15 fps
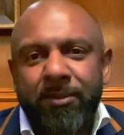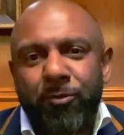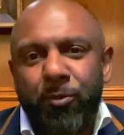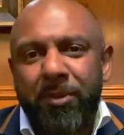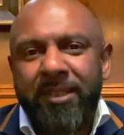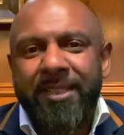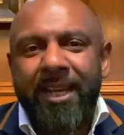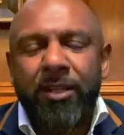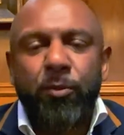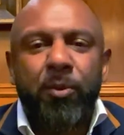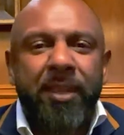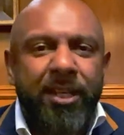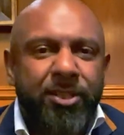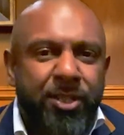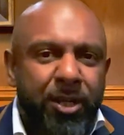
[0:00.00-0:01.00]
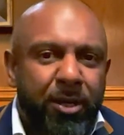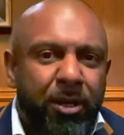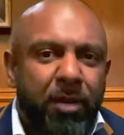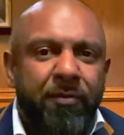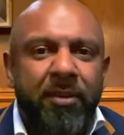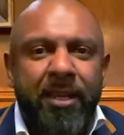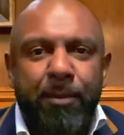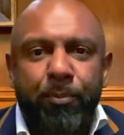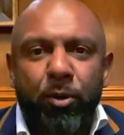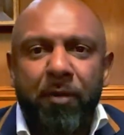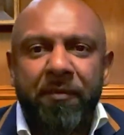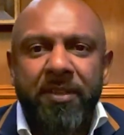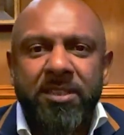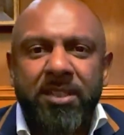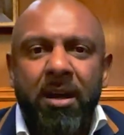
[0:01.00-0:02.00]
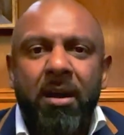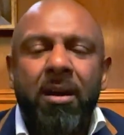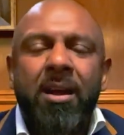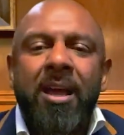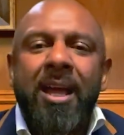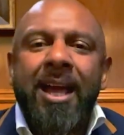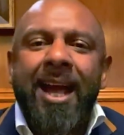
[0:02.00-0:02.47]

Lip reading: will normally tell you what their turnover and their profits are.